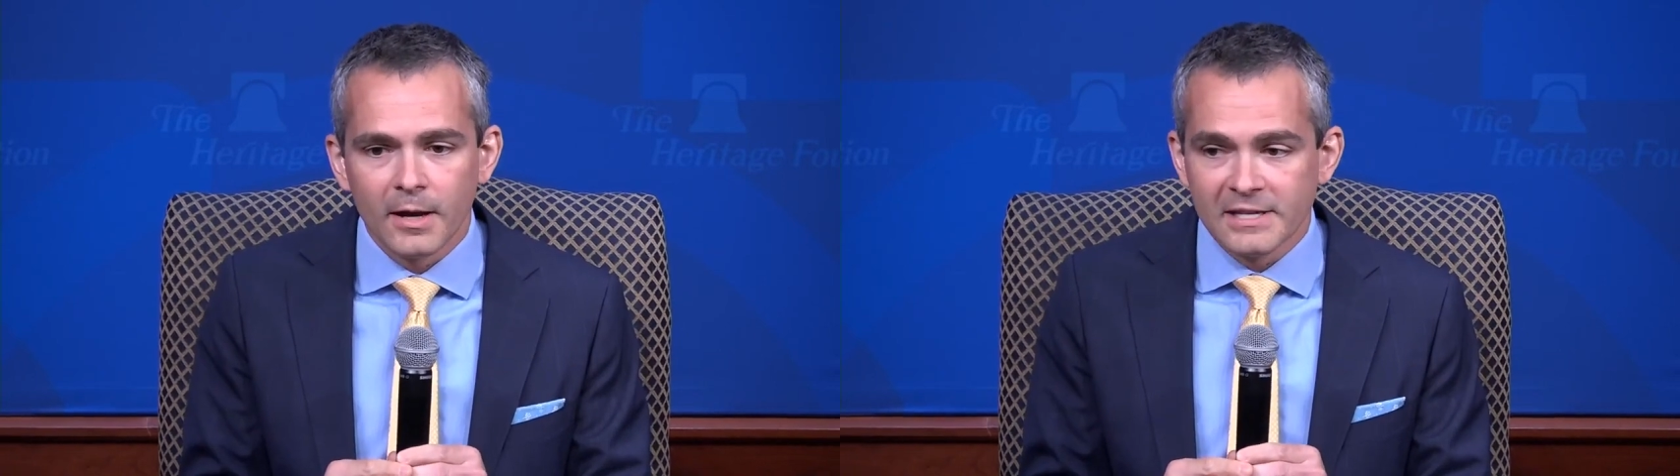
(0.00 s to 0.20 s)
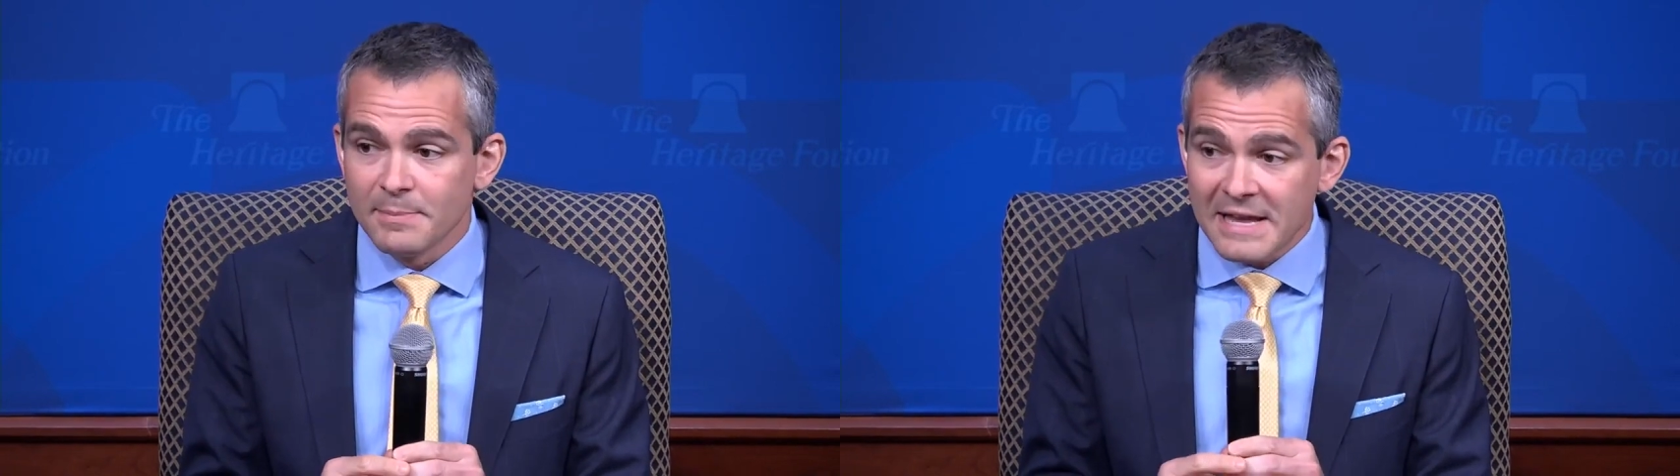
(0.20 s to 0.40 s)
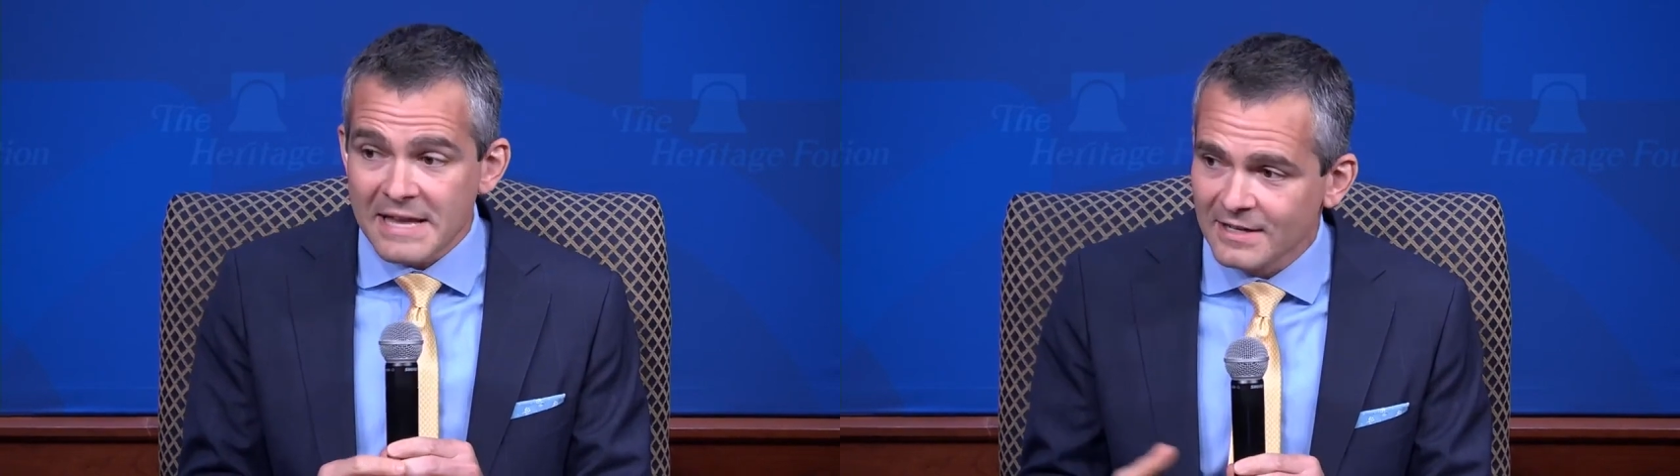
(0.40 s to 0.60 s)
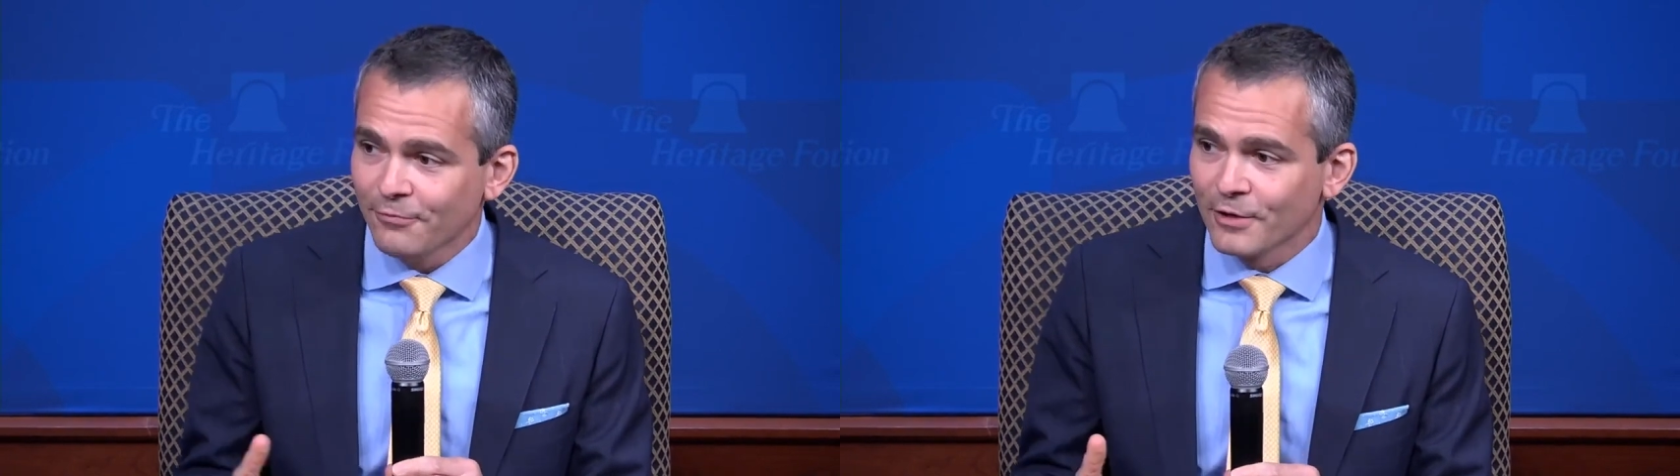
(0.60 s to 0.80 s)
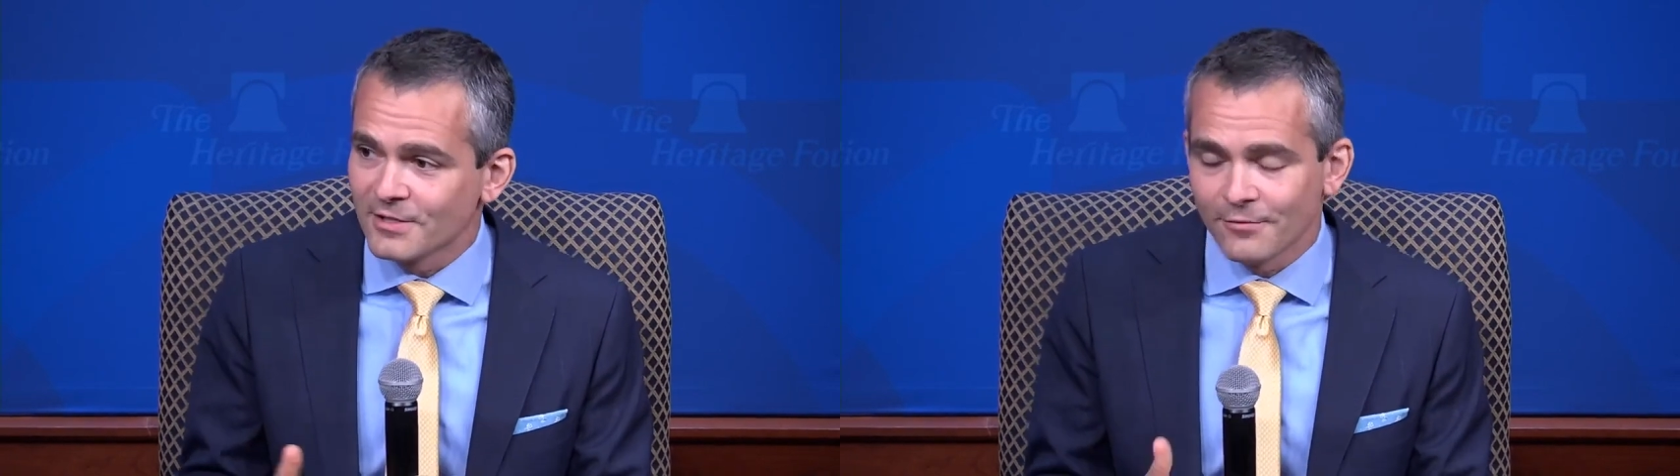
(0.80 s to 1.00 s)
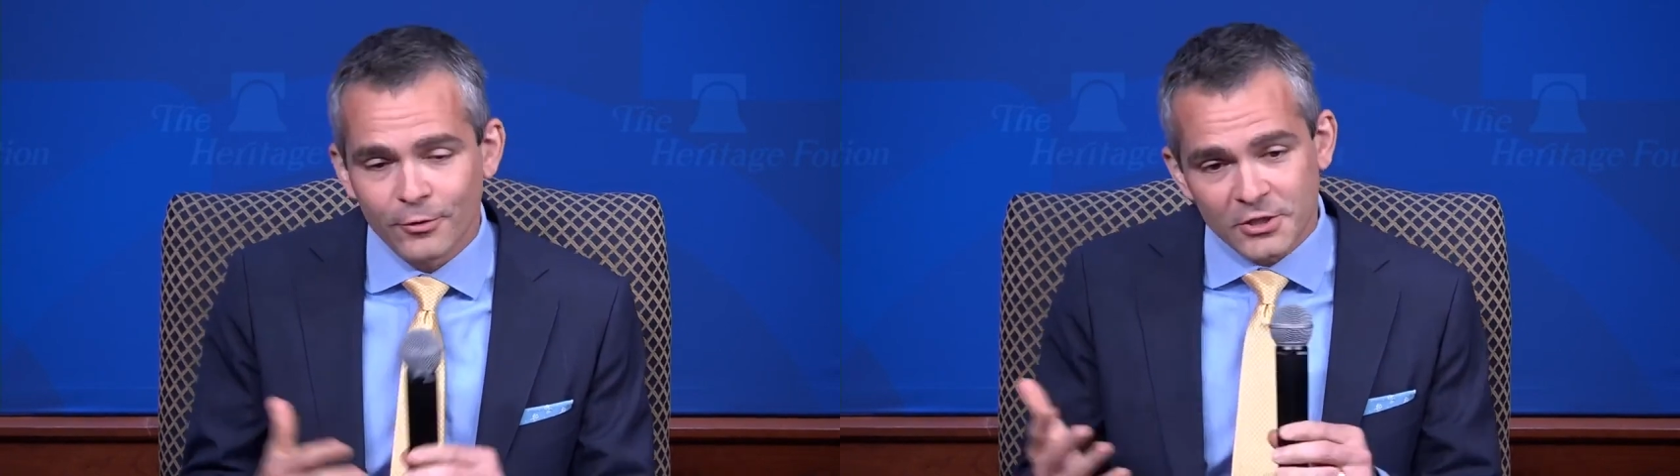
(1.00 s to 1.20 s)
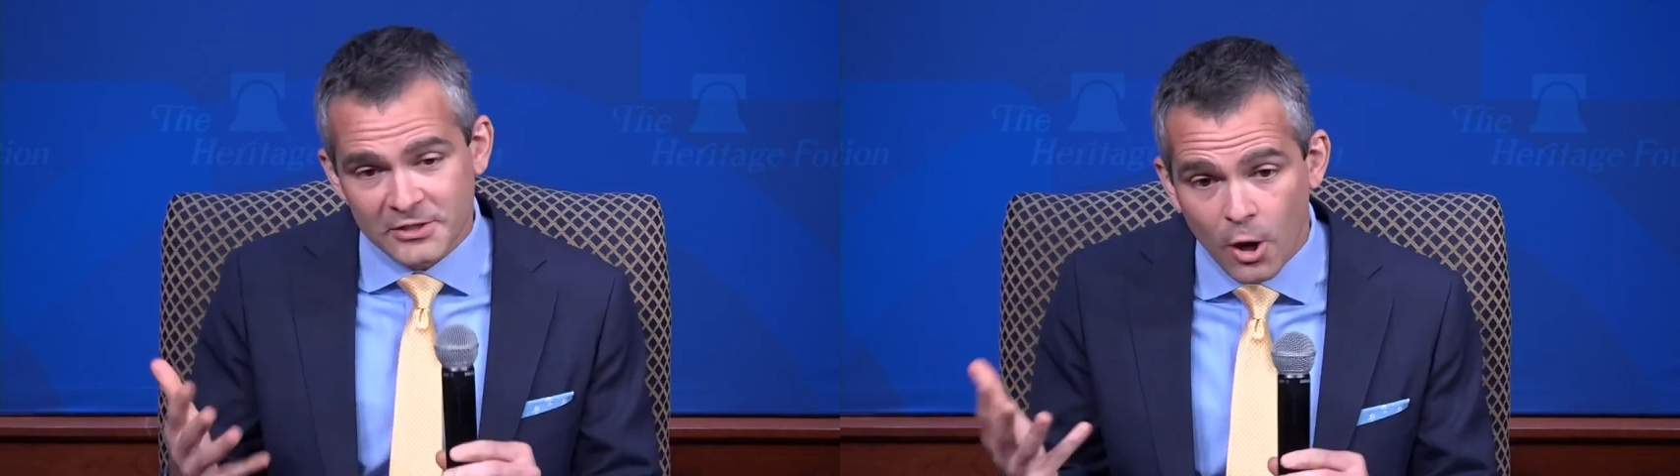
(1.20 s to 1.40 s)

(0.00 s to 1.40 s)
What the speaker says: He's making a difference. Unfortunately,